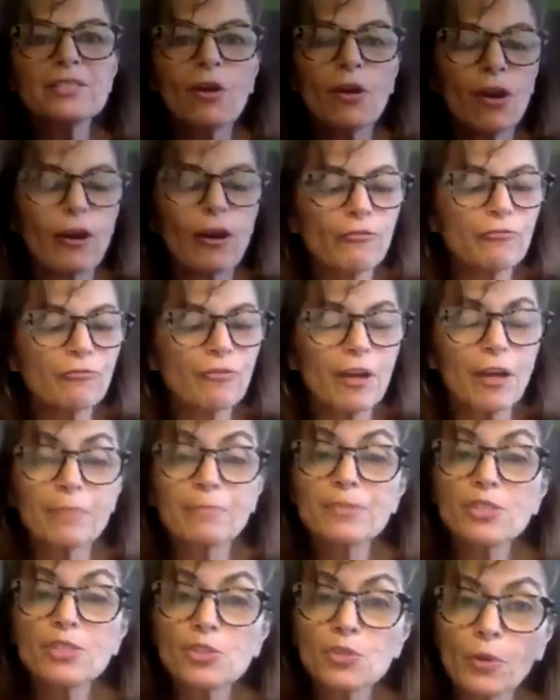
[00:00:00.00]
are from
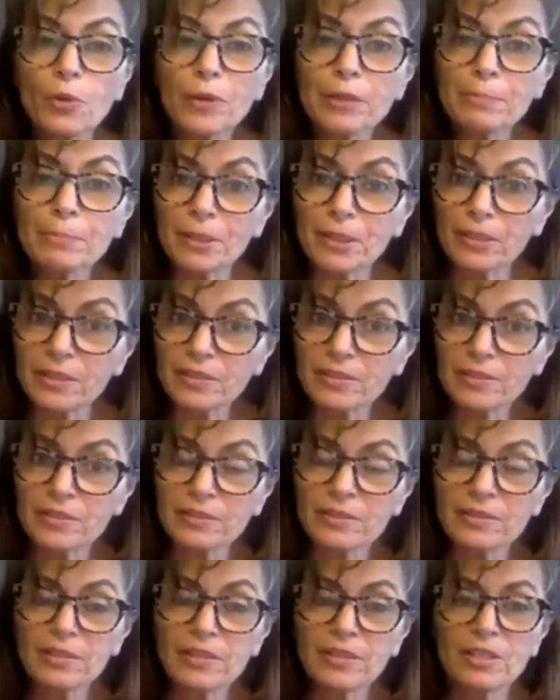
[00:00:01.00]
storybooks.
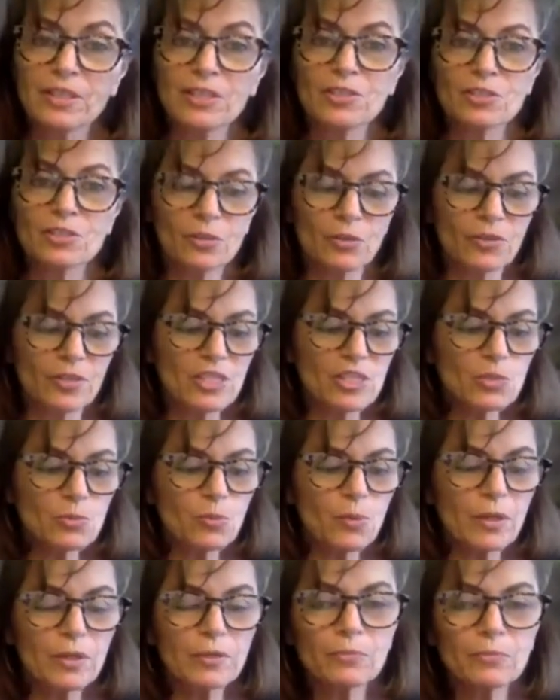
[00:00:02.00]
So this
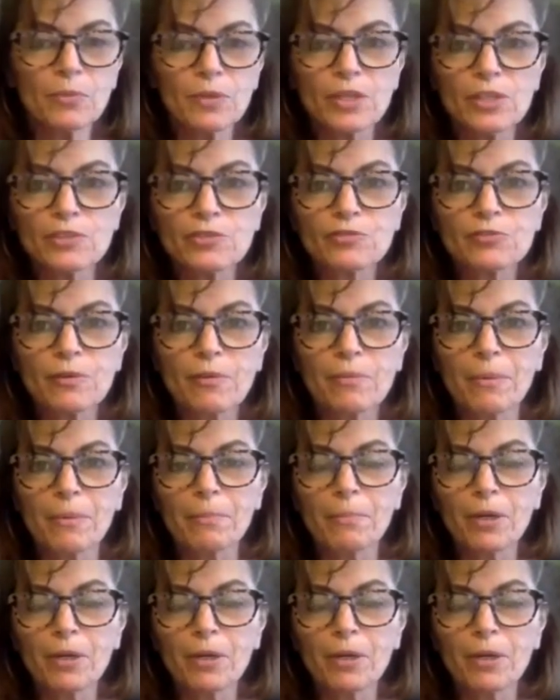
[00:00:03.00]
one was from a book